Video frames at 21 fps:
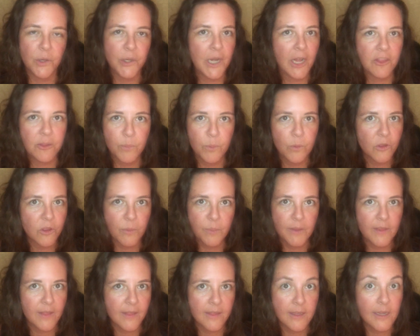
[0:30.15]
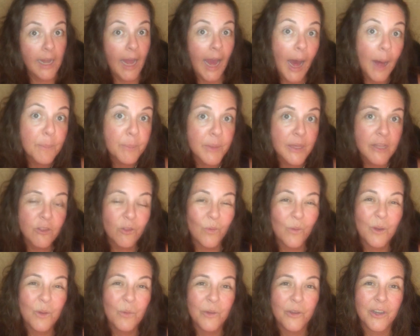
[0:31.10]
you're not supposed to be this unhappy
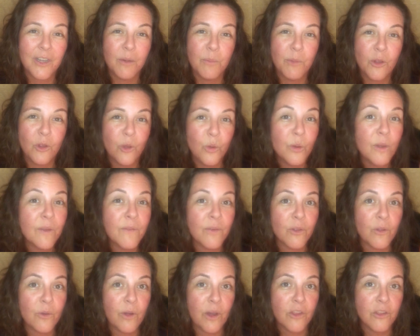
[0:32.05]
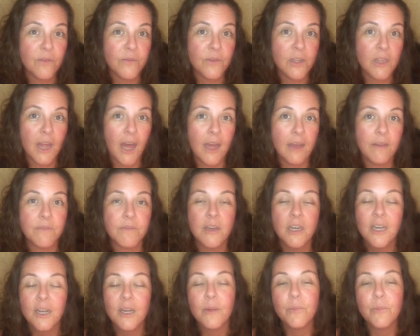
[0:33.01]
doing what you're going to be doing for the rest of your life.